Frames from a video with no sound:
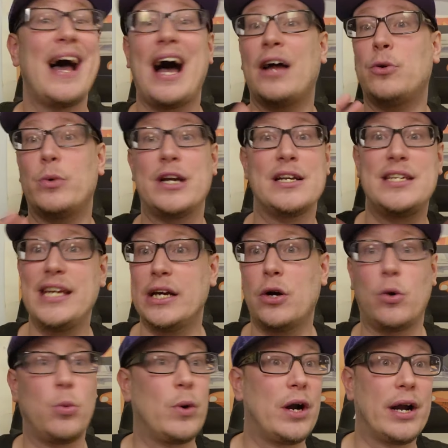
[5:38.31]
I don't want to
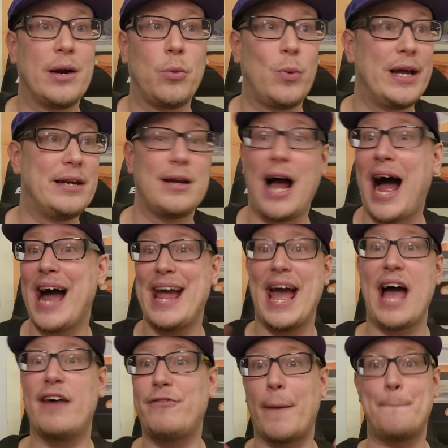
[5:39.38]
deal where when I
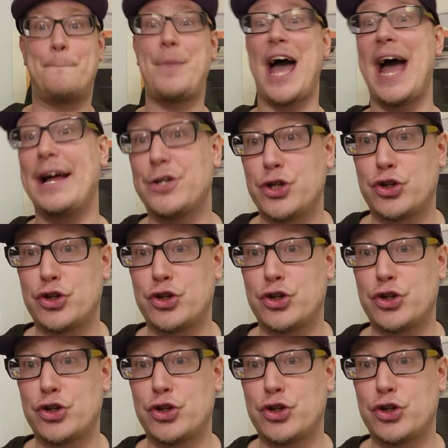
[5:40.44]
have a bad